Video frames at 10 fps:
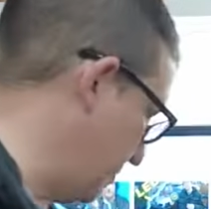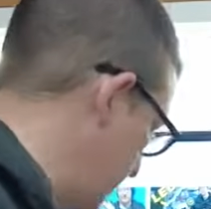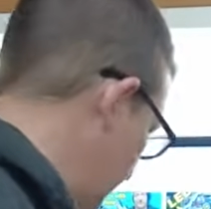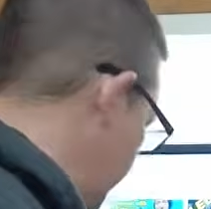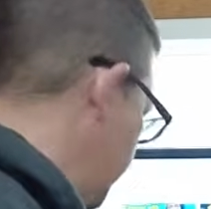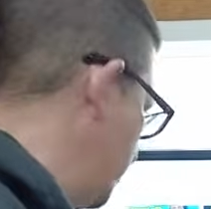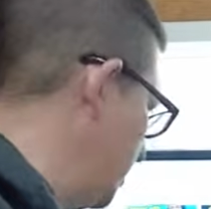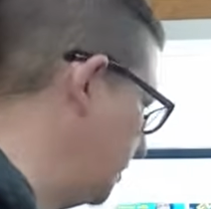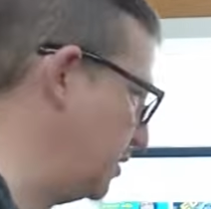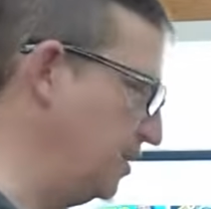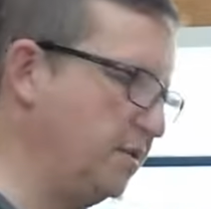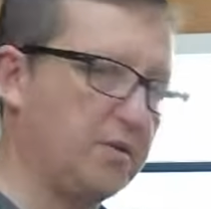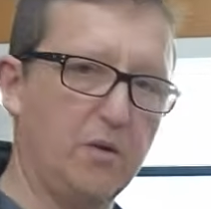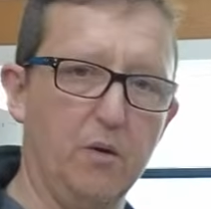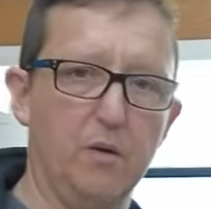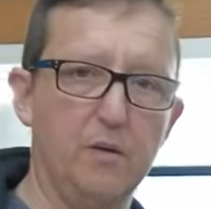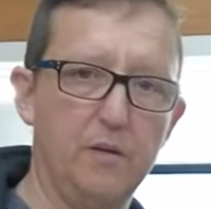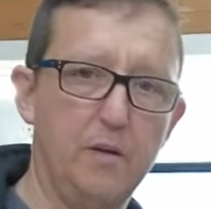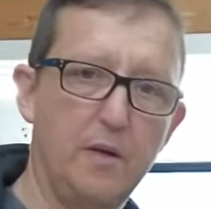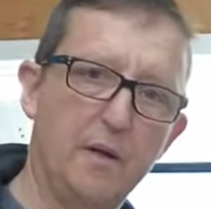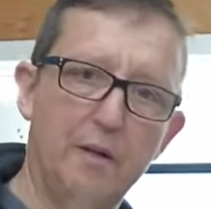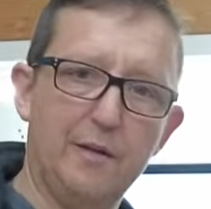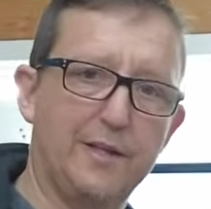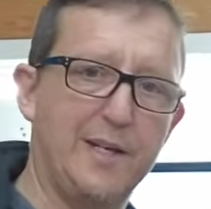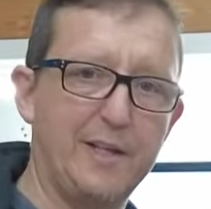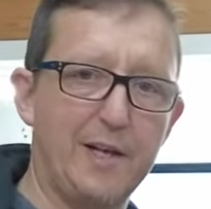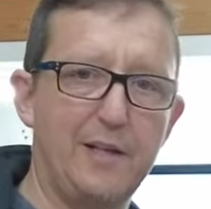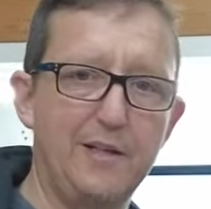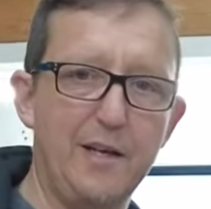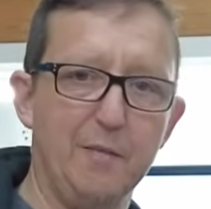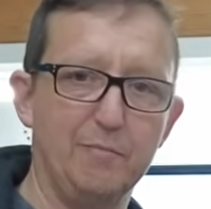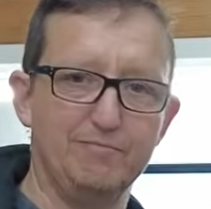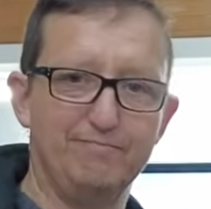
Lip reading: is a mess, as you can see, so let's get that cleaned up.